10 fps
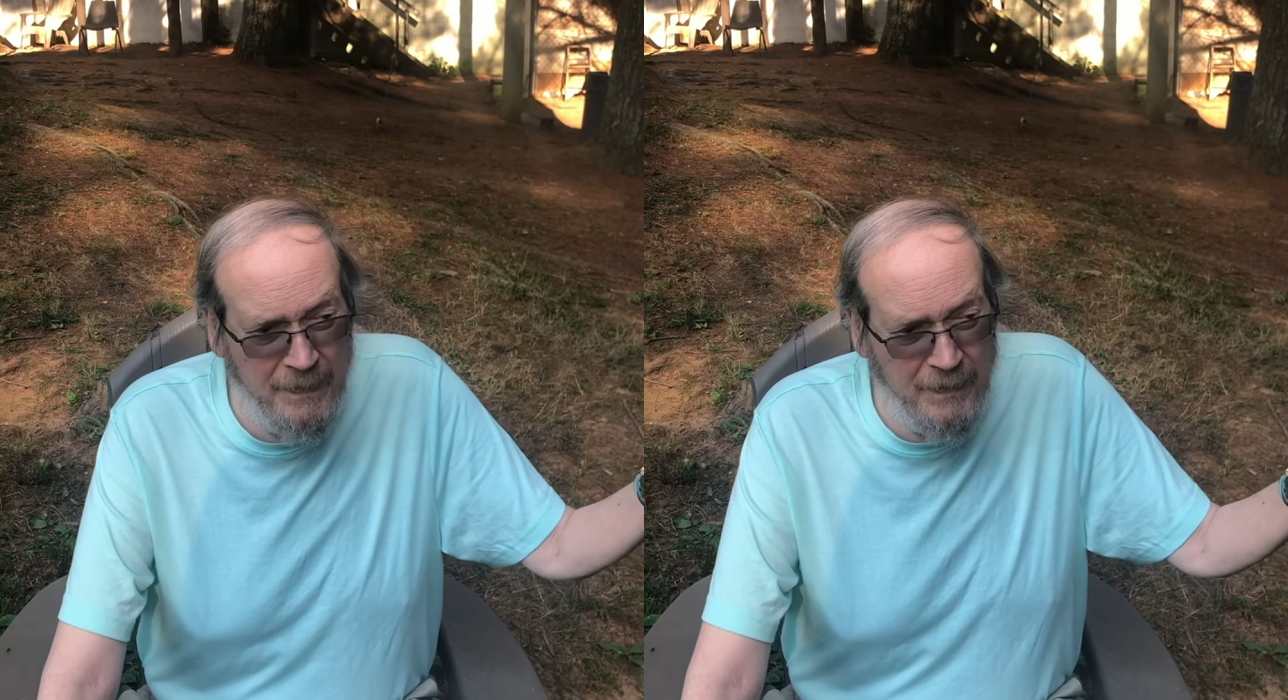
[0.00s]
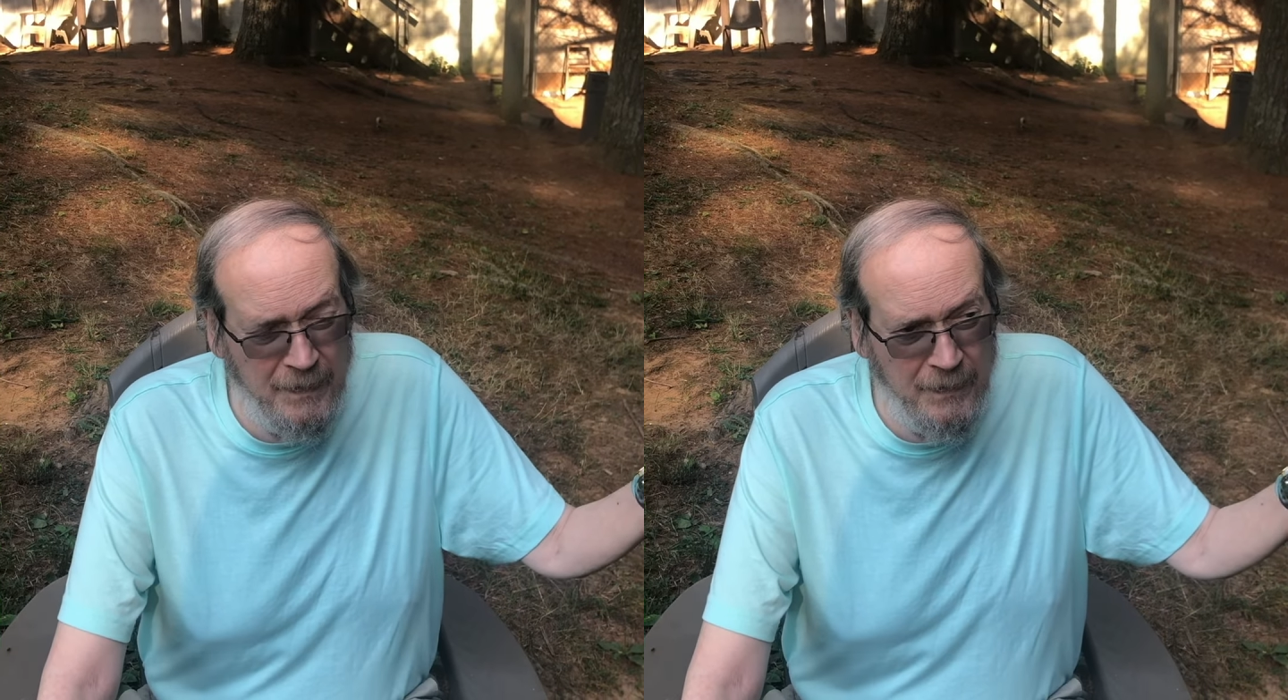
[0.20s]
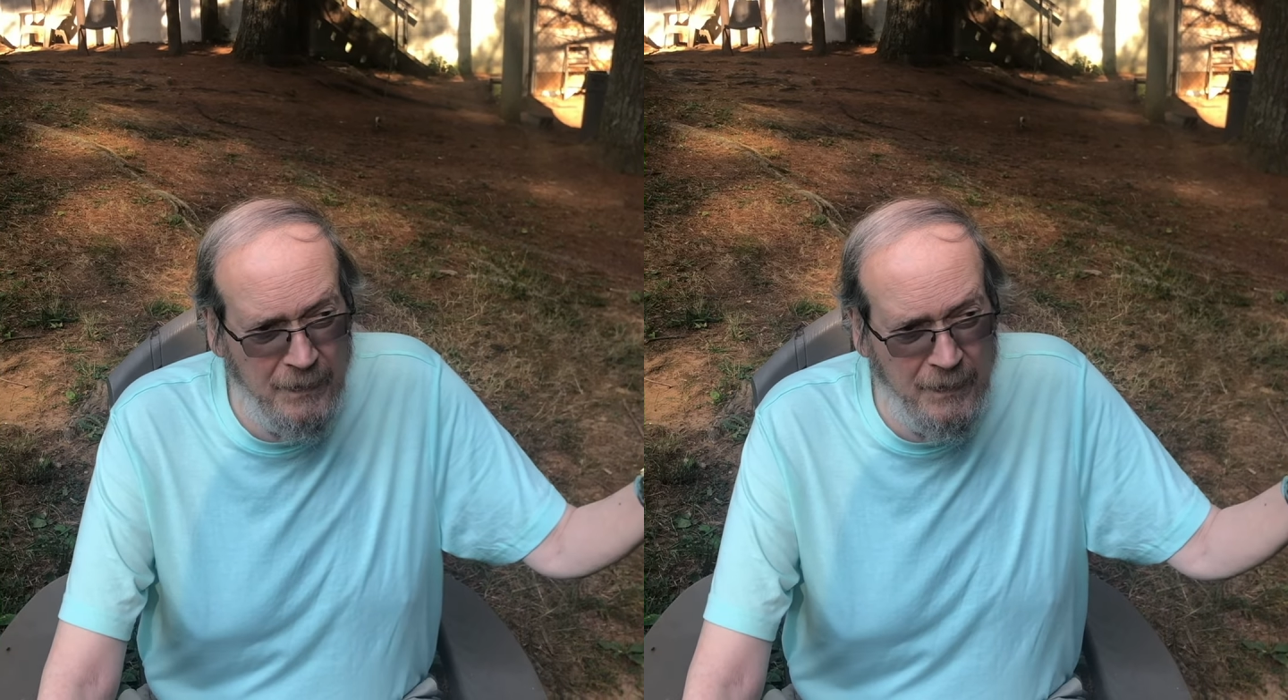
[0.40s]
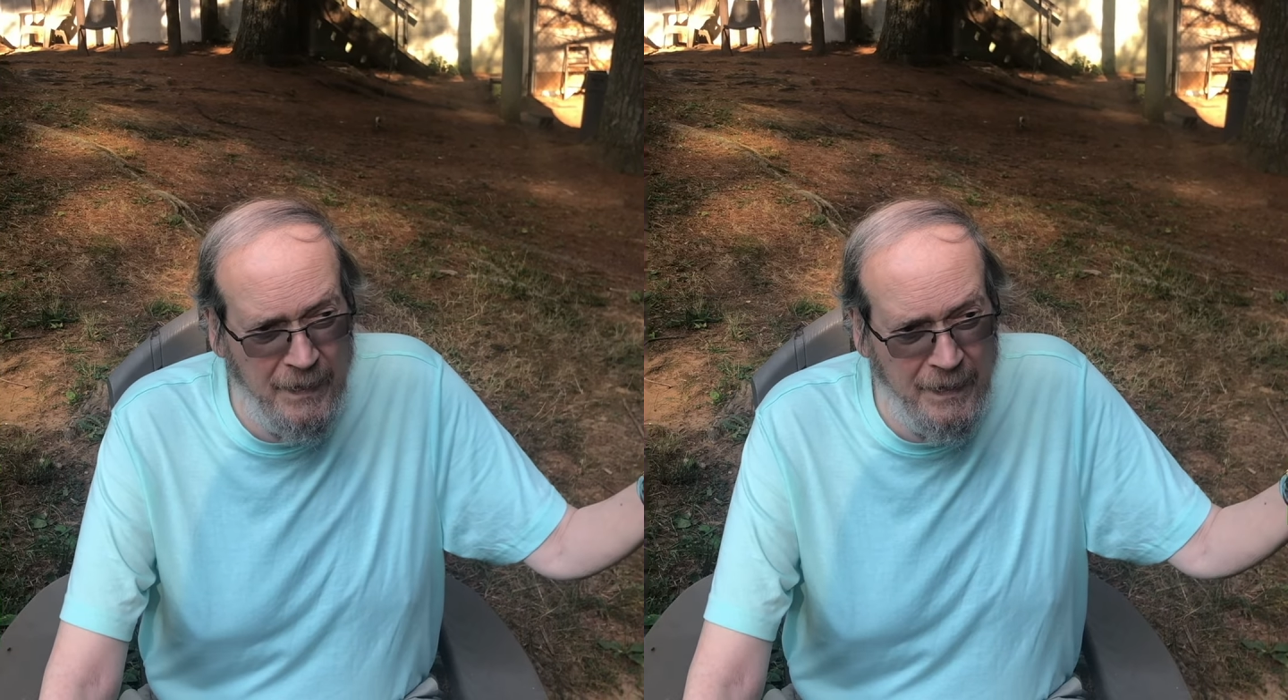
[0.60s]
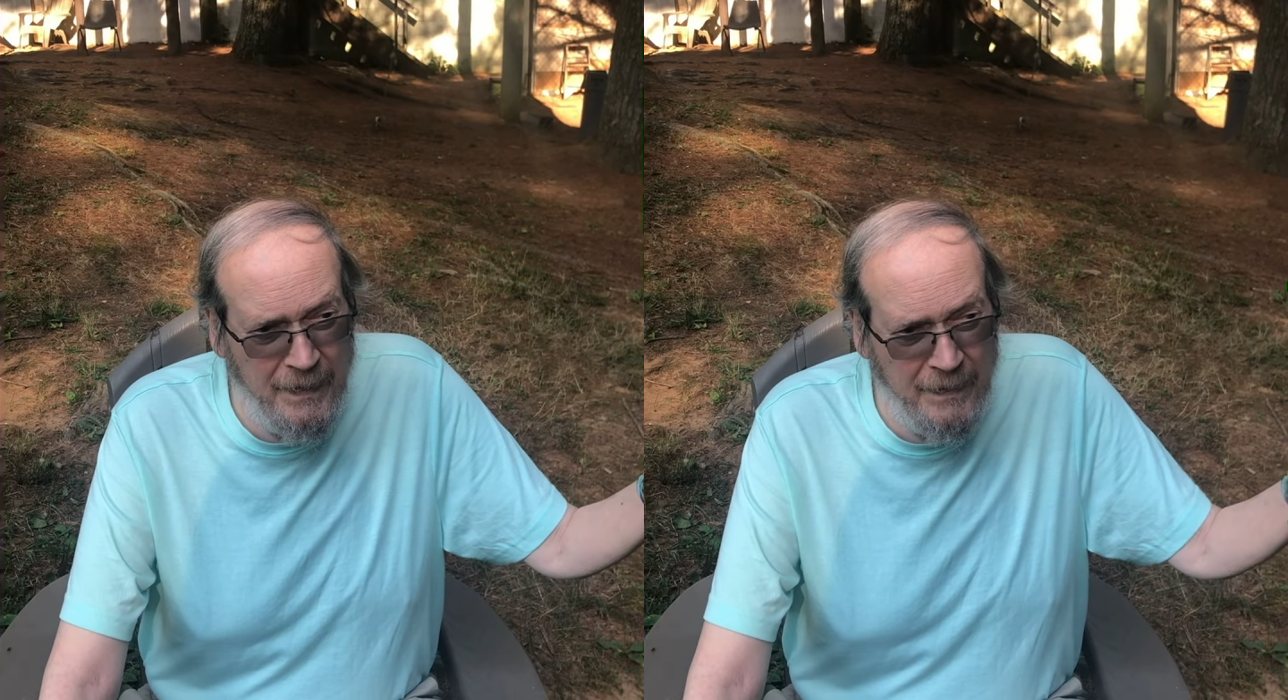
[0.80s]
and to
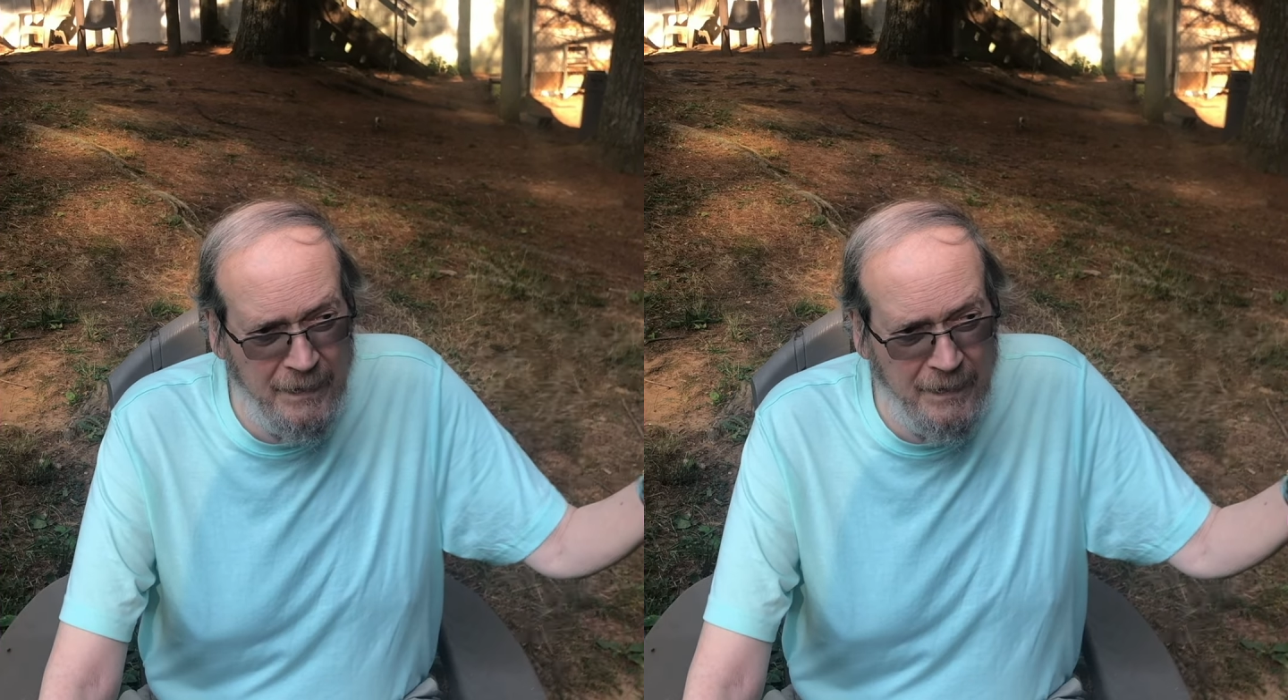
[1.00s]
the